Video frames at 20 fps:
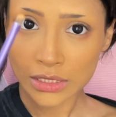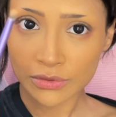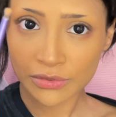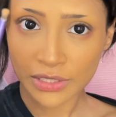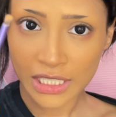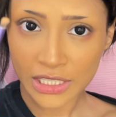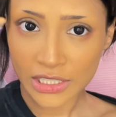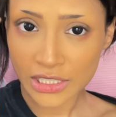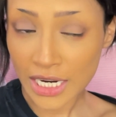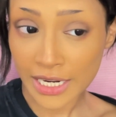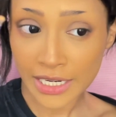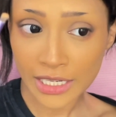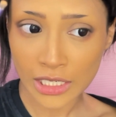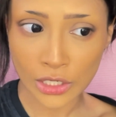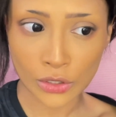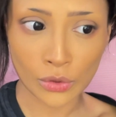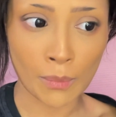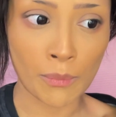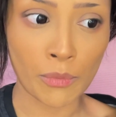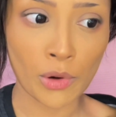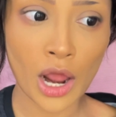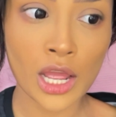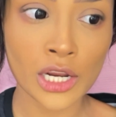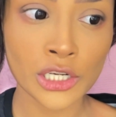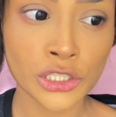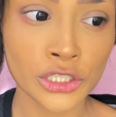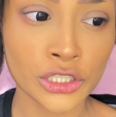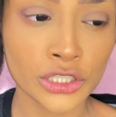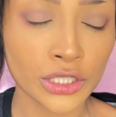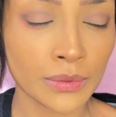tiny, tiny little
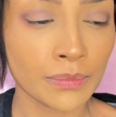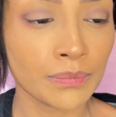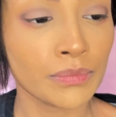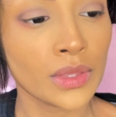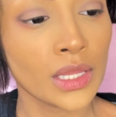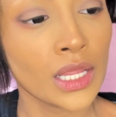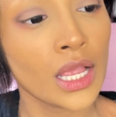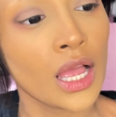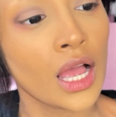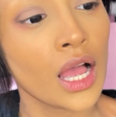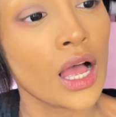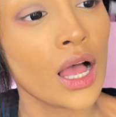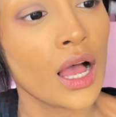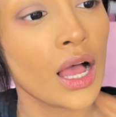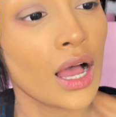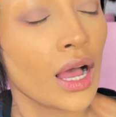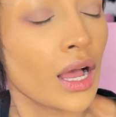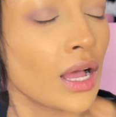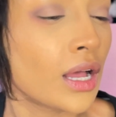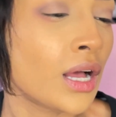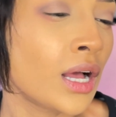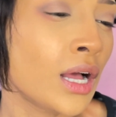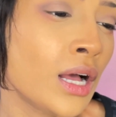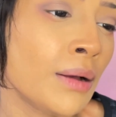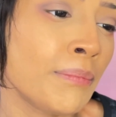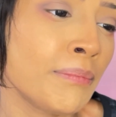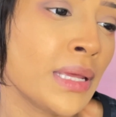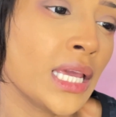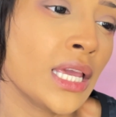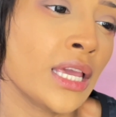brush.
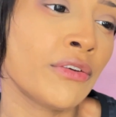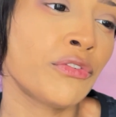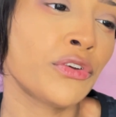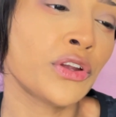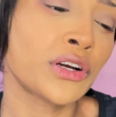If